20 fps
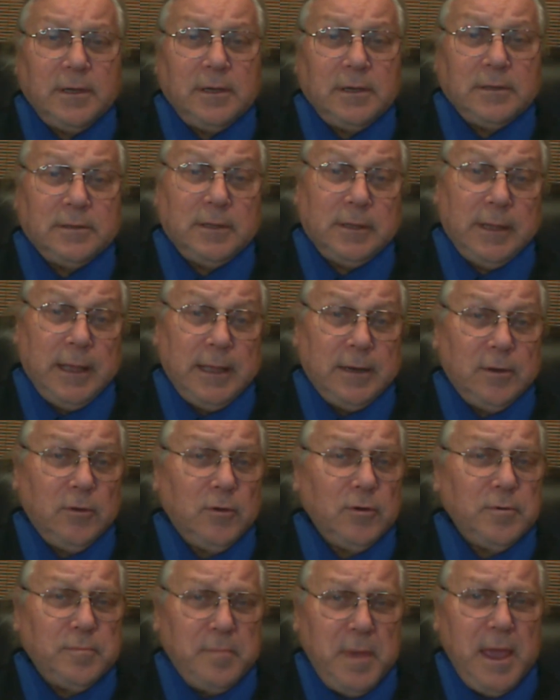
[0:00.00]
The
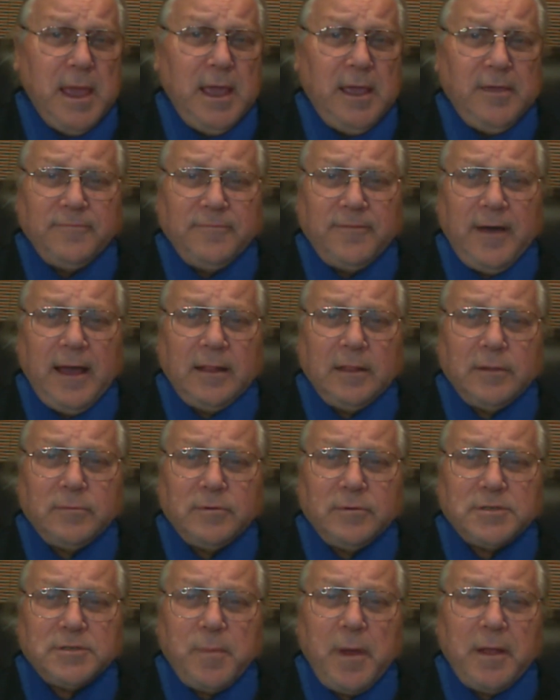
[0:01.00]
landlord may file a
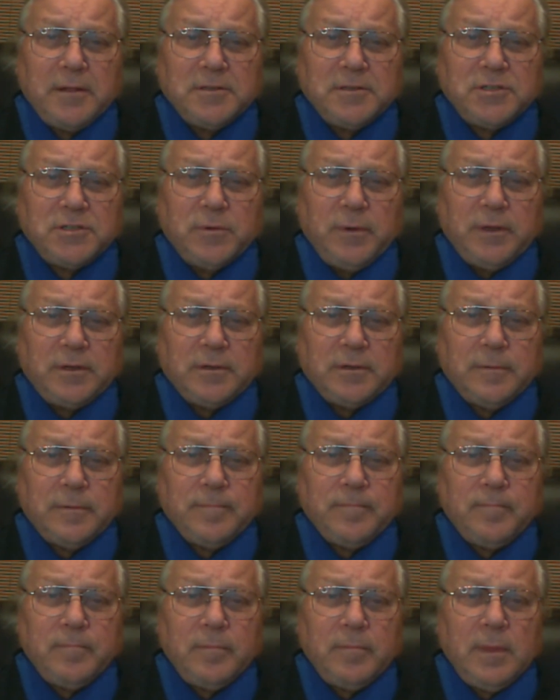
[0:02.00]
response to it.
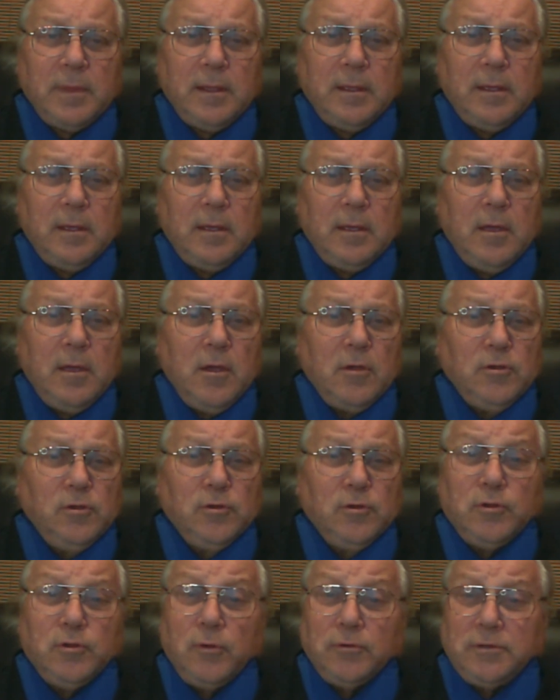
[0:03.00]

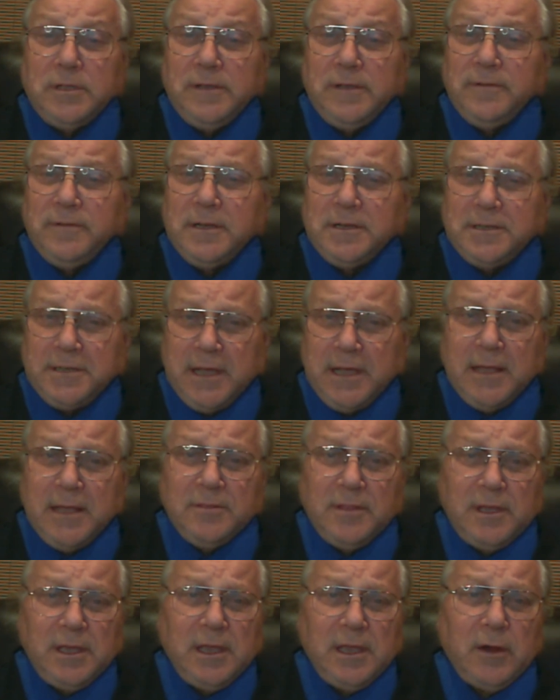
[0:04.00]
You don't even
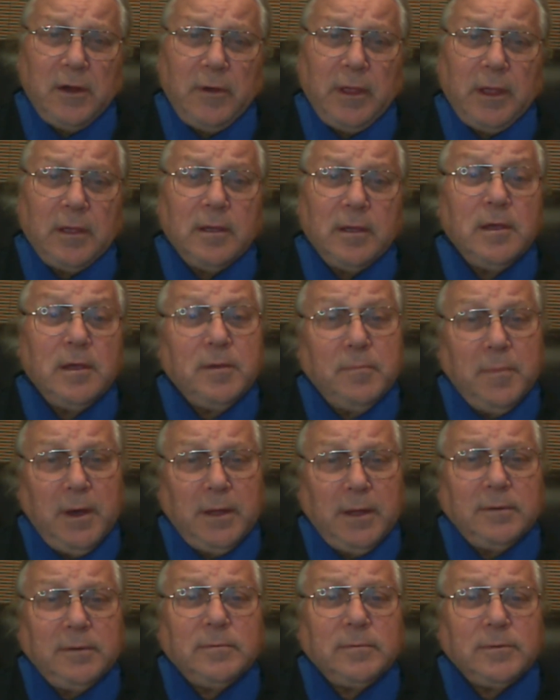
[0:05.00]
attend the hearing,
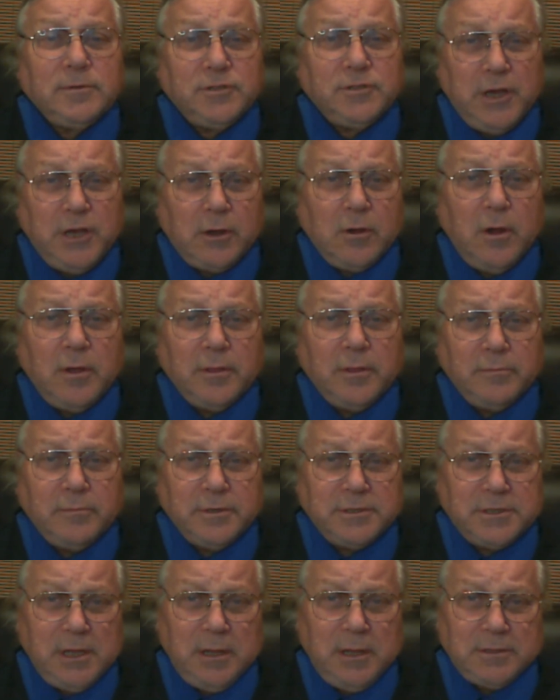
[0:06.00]
but check on the
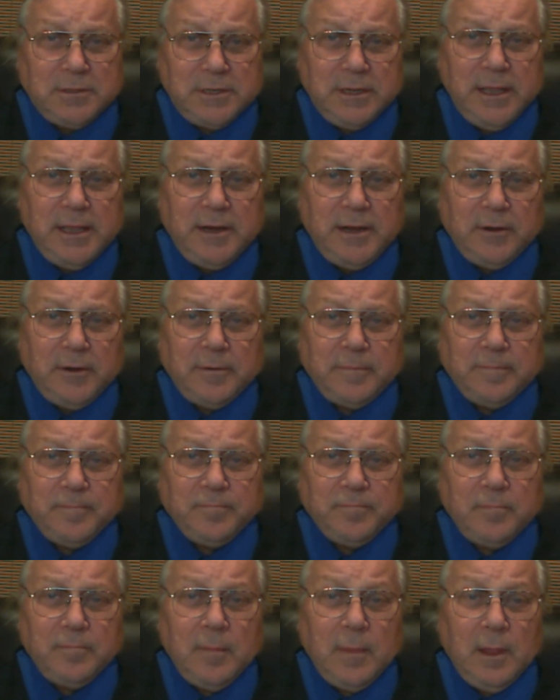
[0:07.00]
results later.
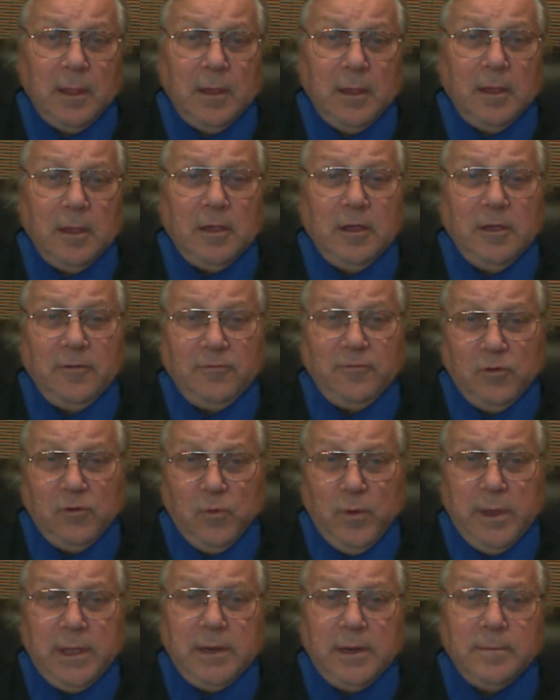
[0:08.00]
If you
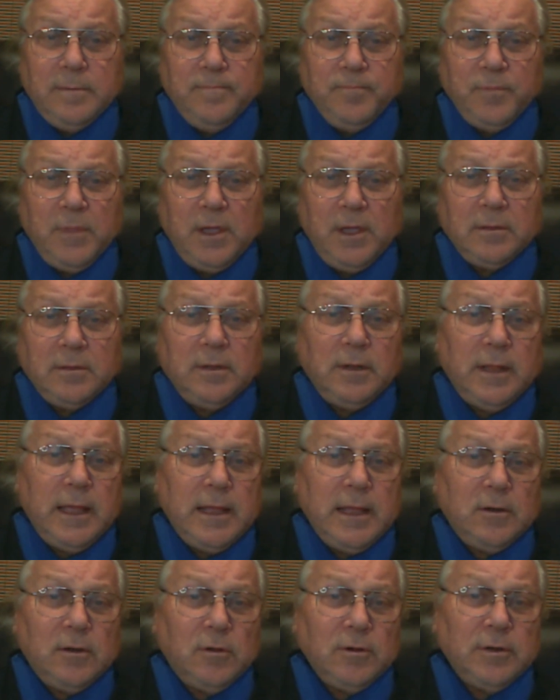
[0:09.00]
win, the
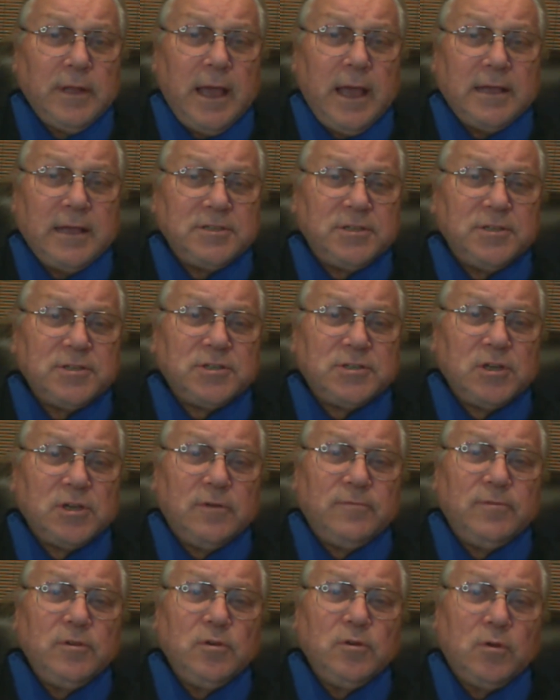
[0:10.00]
landlord has to
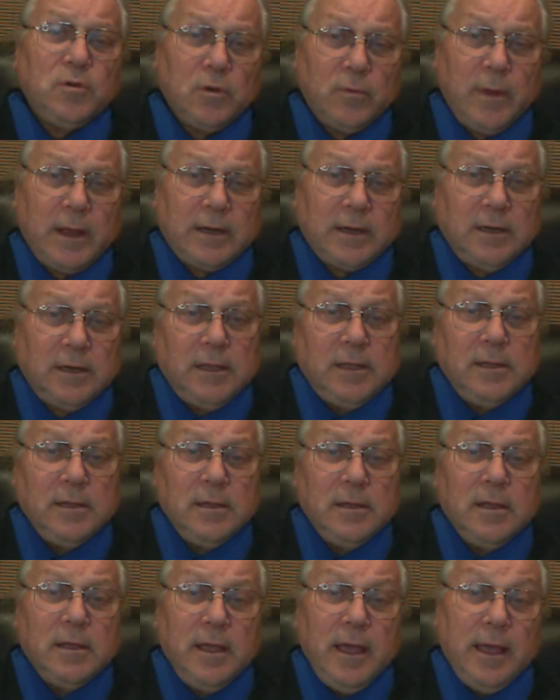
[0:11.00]
serve you correctly,
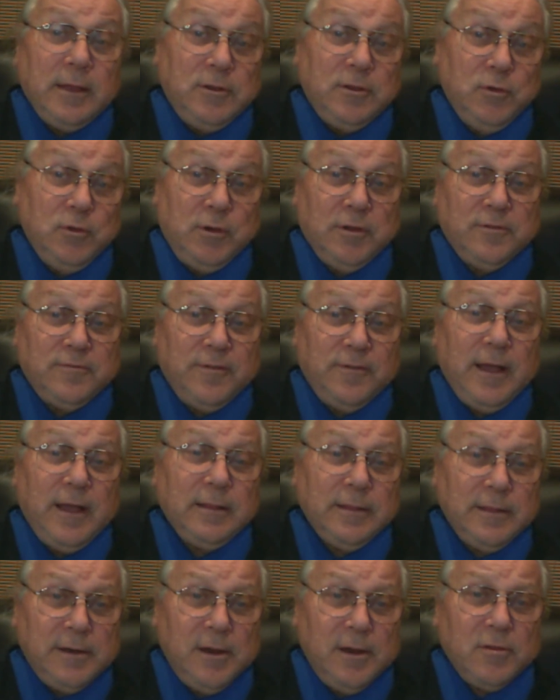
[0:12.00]
and you can
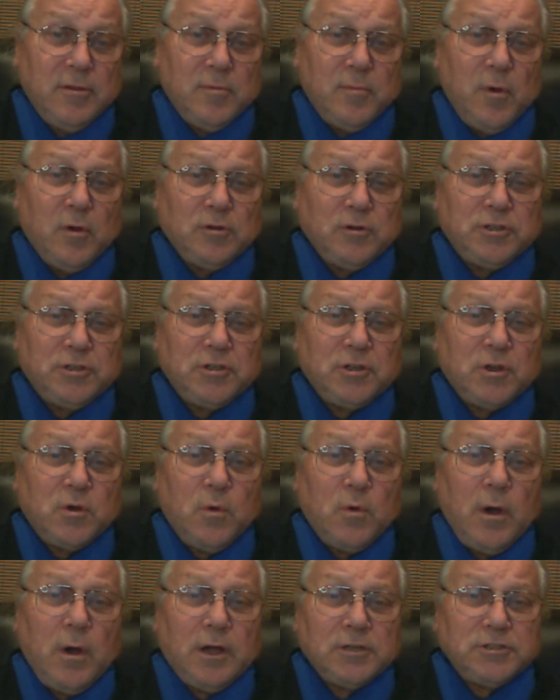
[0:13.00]
file another motion to
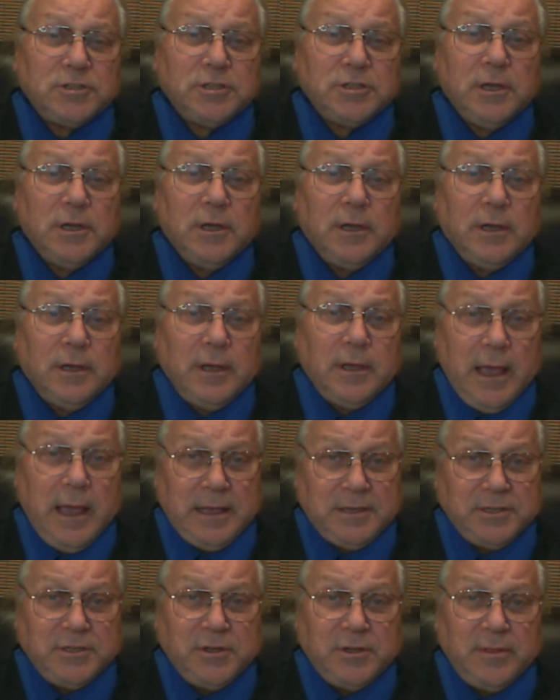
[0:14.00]
quash
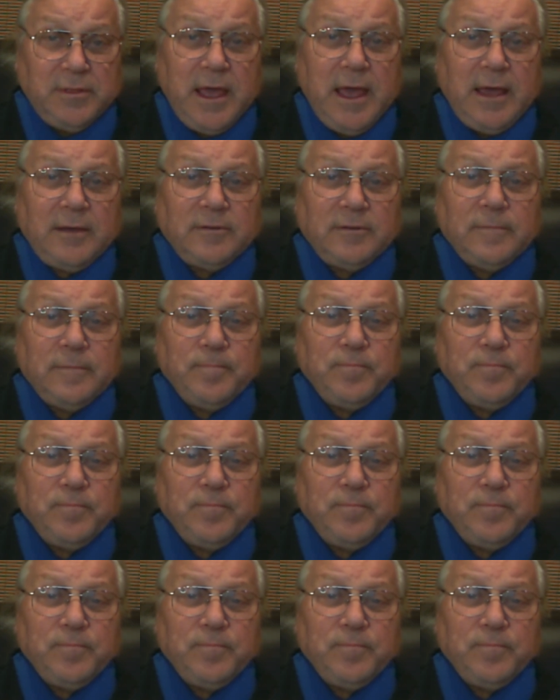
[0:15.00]
as to that.